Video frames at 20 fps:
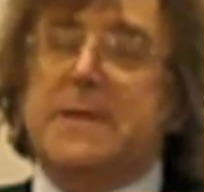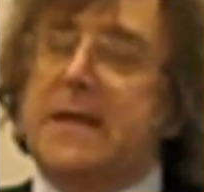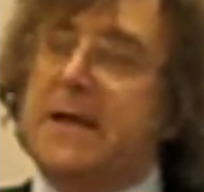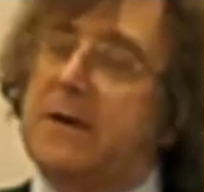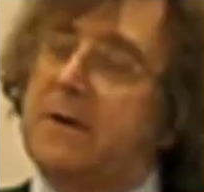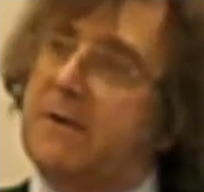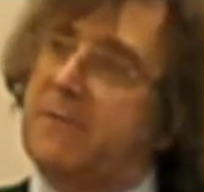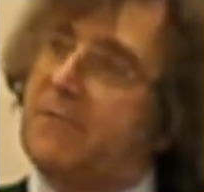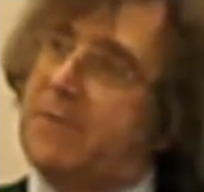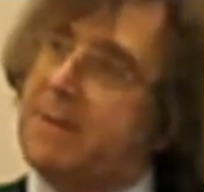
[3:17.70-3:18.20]

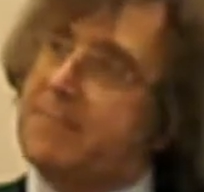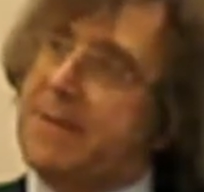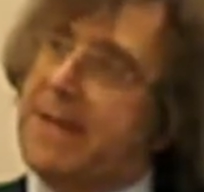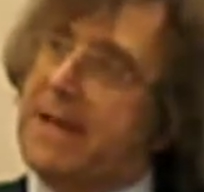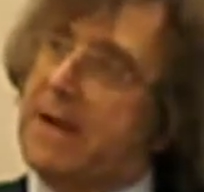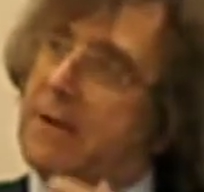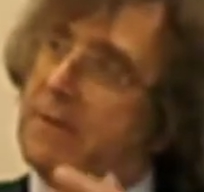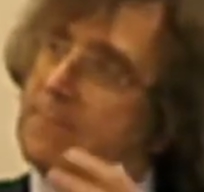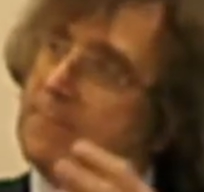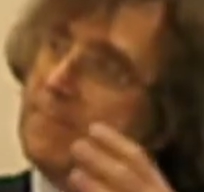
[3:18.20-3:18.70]
Now, if I
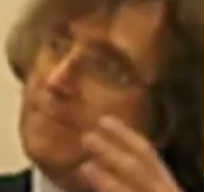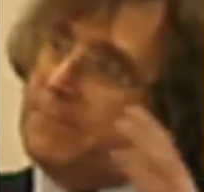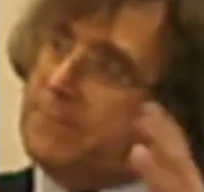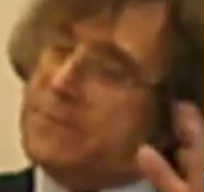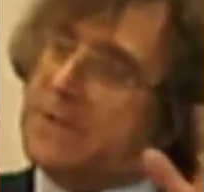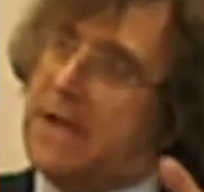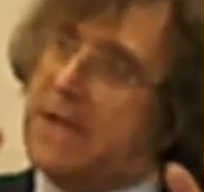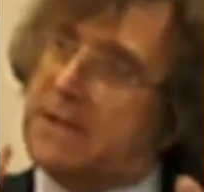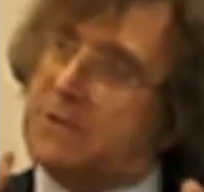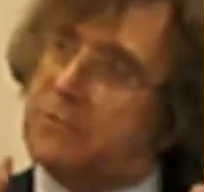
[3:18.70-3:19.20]
may
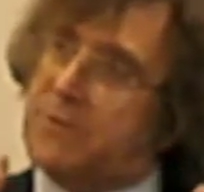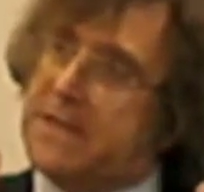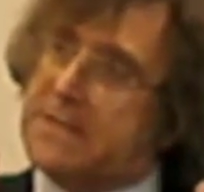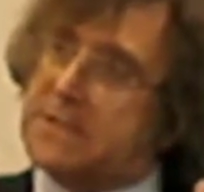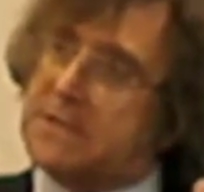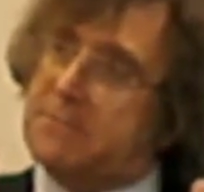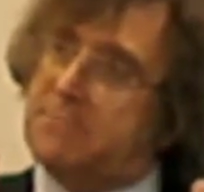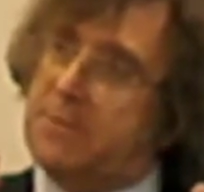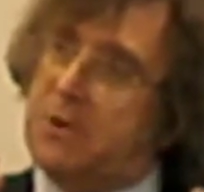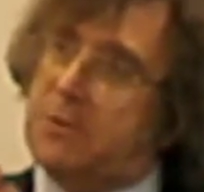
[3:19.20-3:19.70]

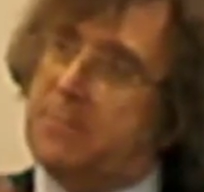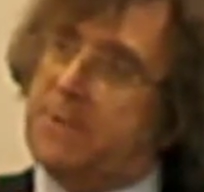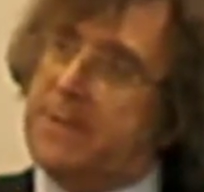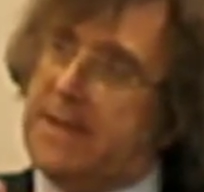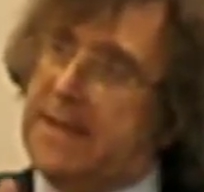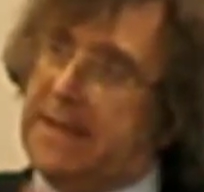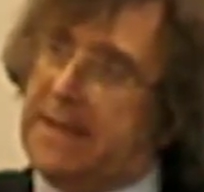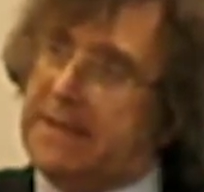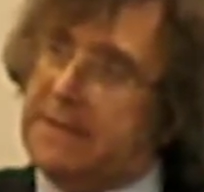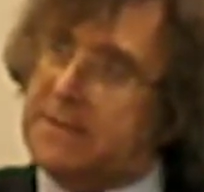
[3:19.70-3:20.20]
digress a
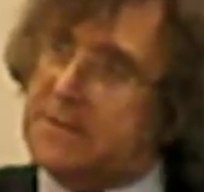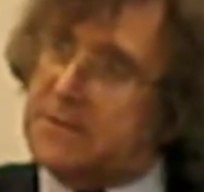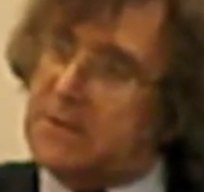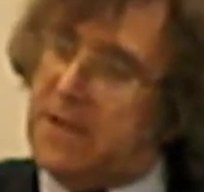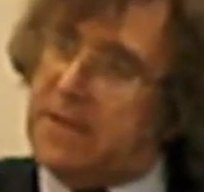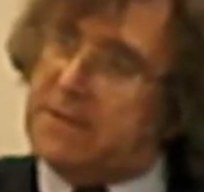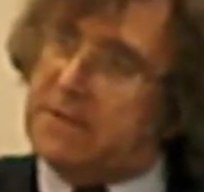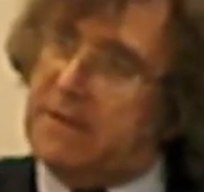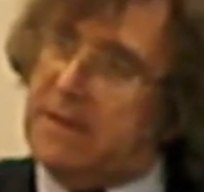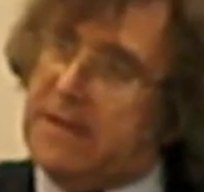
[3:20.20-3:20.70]
moment, and
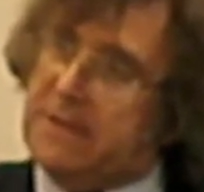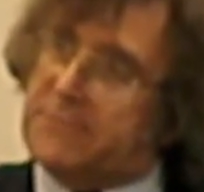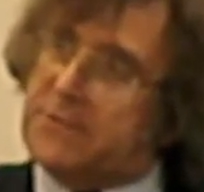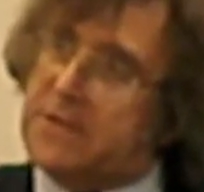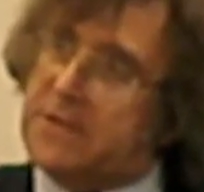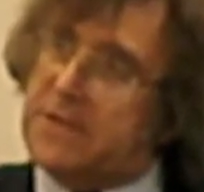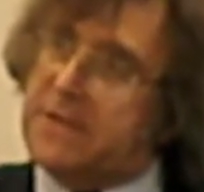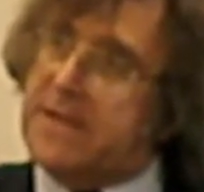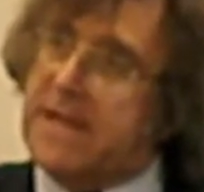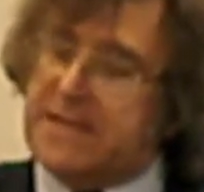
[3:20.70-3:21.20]

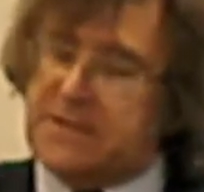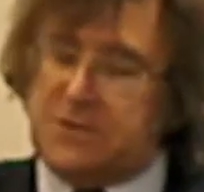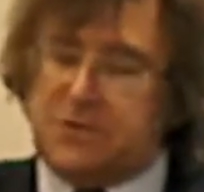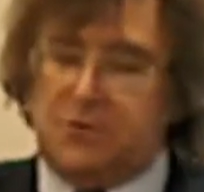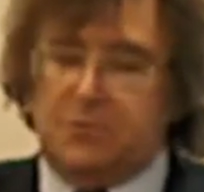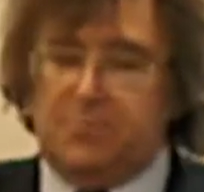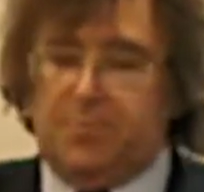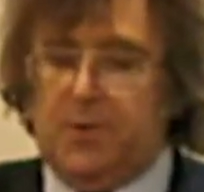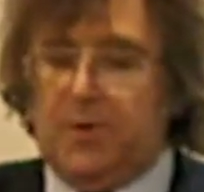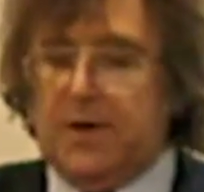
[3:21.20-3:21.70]
after the
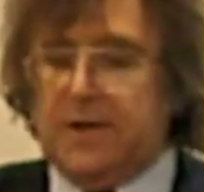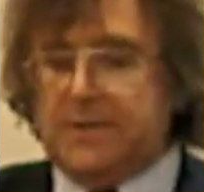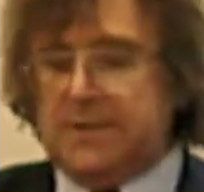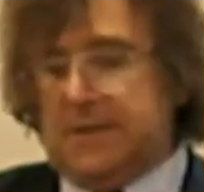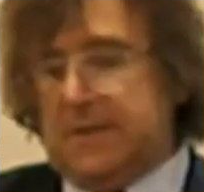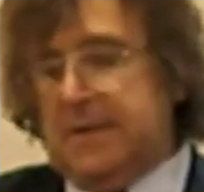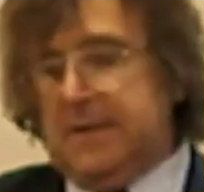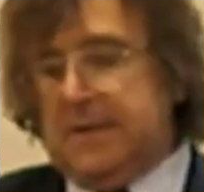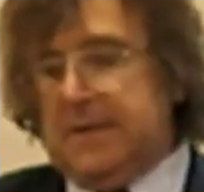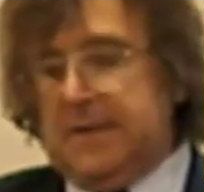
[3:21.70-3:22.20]
next 2
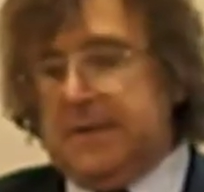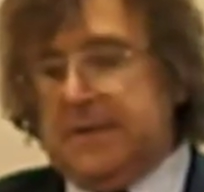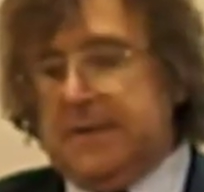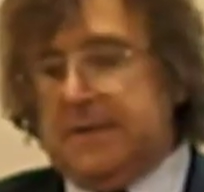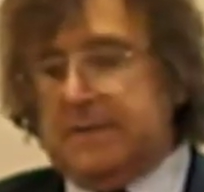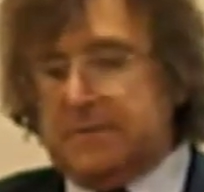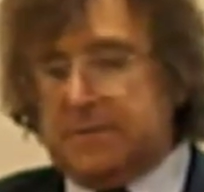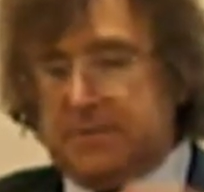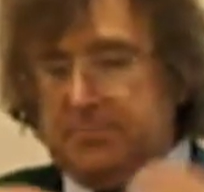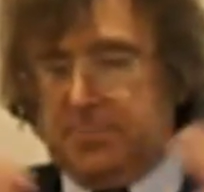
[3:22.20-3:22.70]
parts,
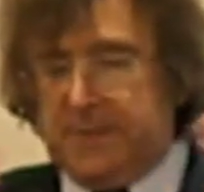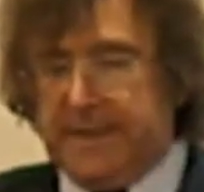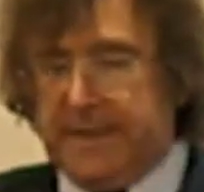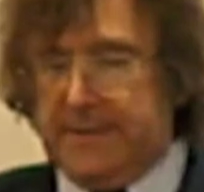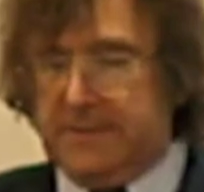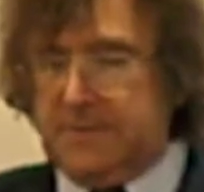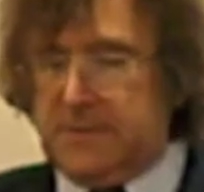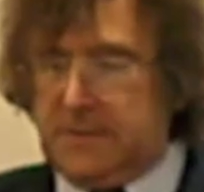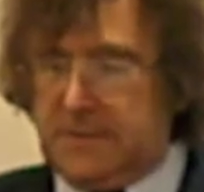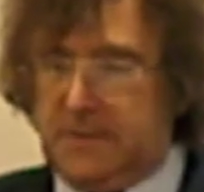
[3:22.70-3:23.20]
I'll
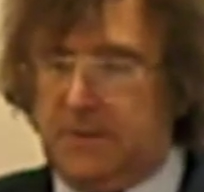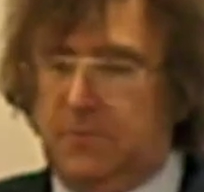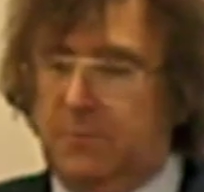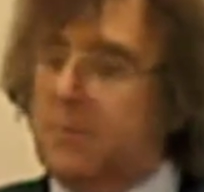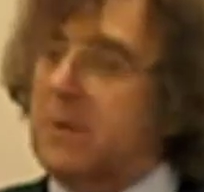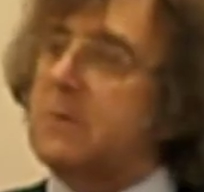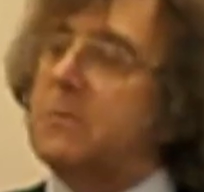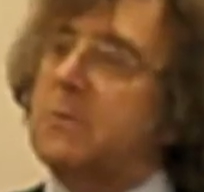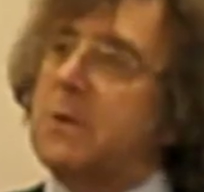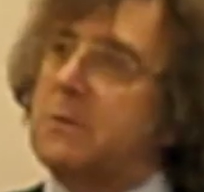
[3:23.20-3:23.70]
explain
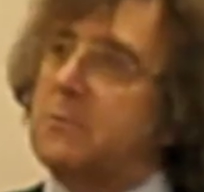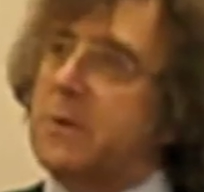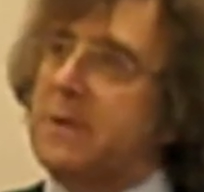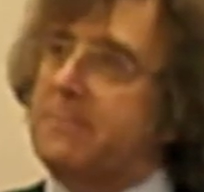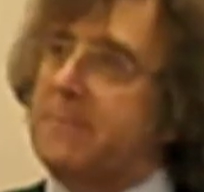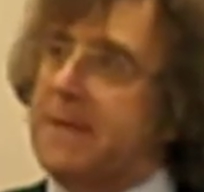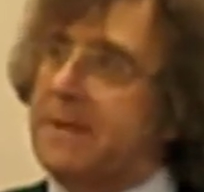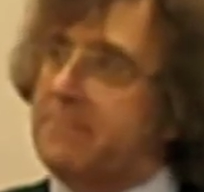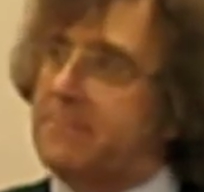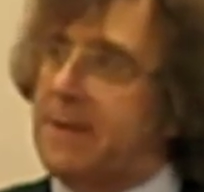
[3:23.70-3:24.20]
what
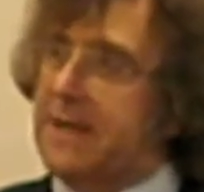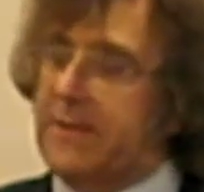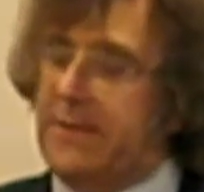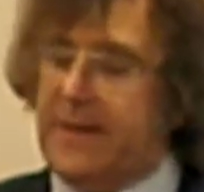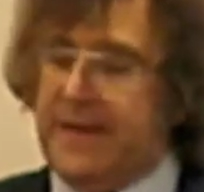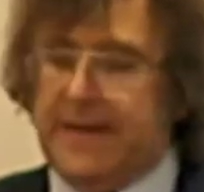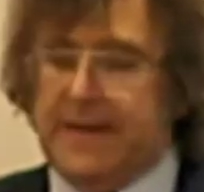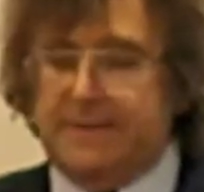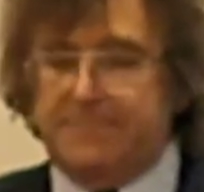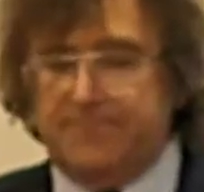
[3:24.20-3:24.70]
we mean by
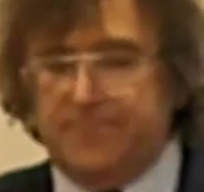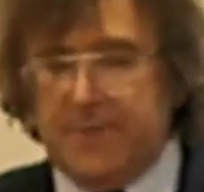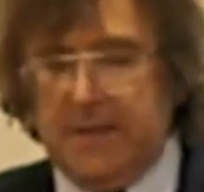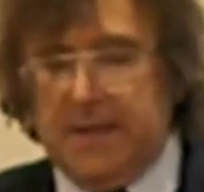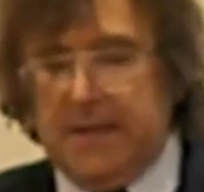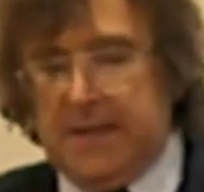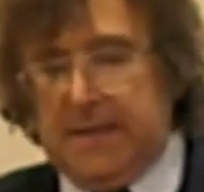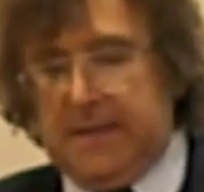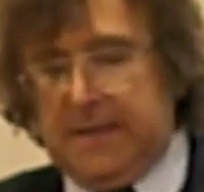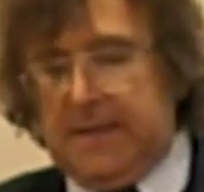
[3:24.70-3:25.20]
that.
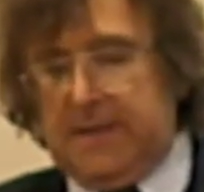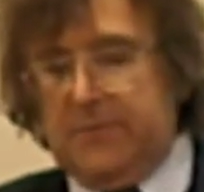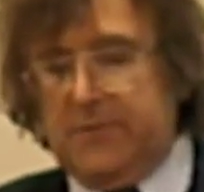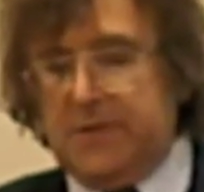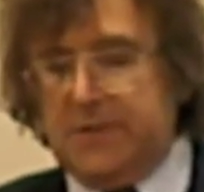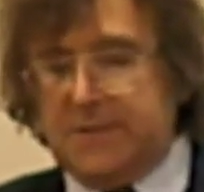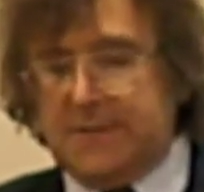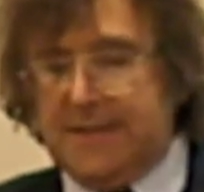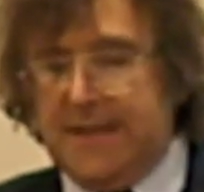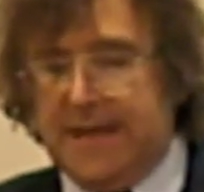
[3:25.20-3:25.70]

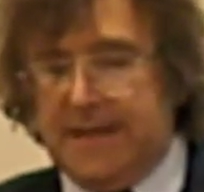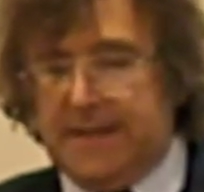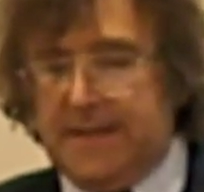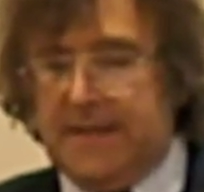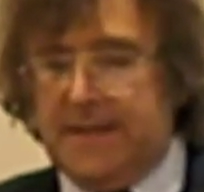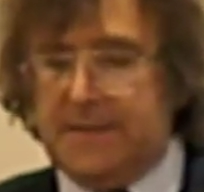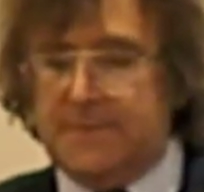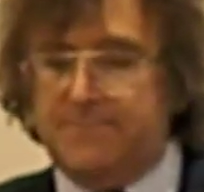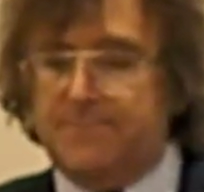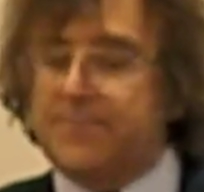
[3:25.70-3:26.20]
The
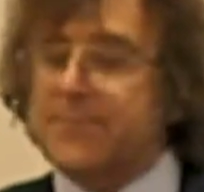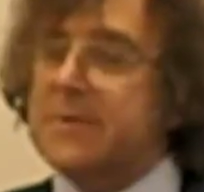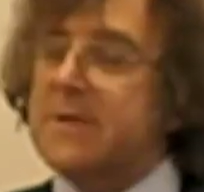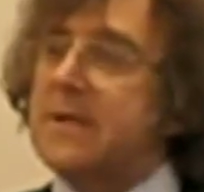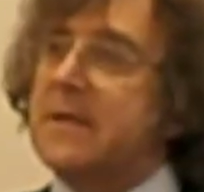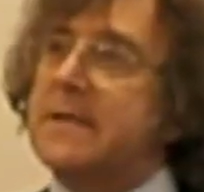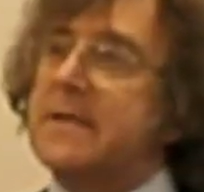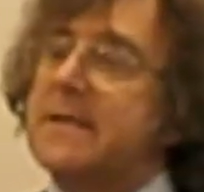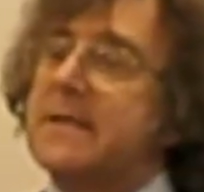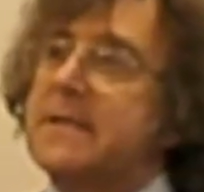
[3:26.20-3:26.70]
second
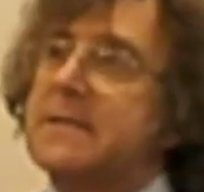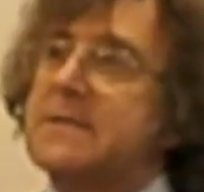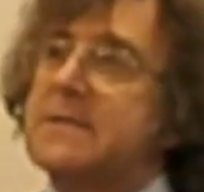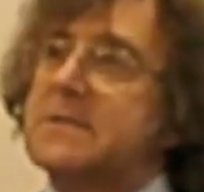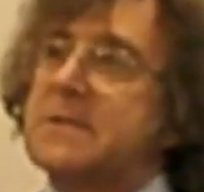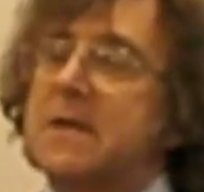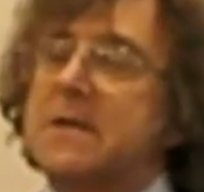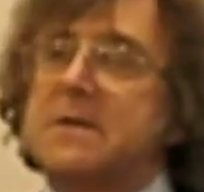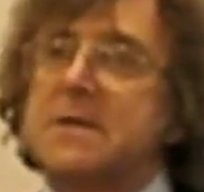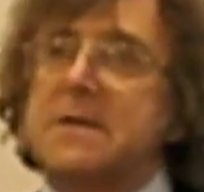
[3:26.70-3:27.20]

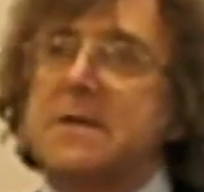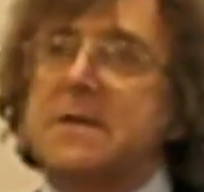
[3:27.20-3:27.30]
is